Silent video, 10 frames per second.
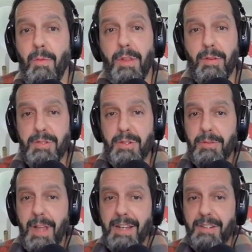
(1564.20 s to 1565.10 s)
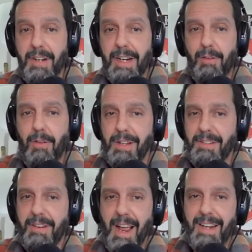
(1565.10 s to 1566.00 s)
where those two lines are going to
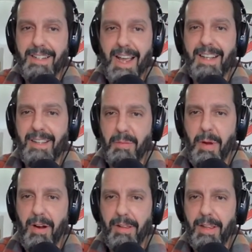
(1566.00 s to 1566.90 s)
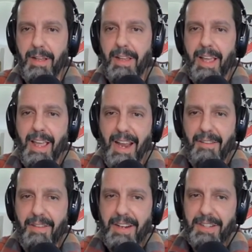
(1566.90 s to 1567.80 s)
cross they're not exactly parallel yeah. and
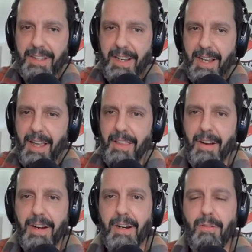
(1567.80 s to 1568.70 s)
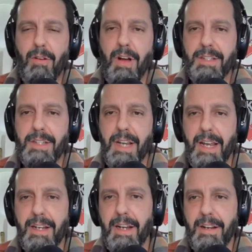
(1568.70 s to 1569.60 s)
eventually right. they're going to cross
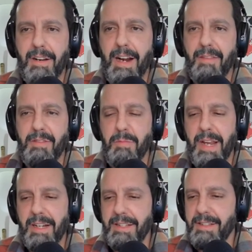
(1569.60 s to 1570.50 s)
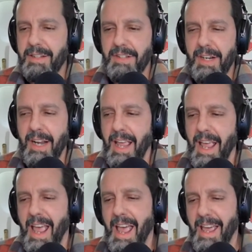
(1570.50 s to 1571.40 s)
and and you're going to have to make a decision
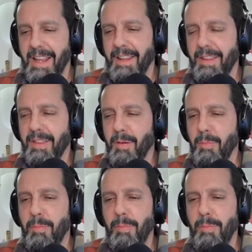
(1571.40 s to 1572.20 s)
and the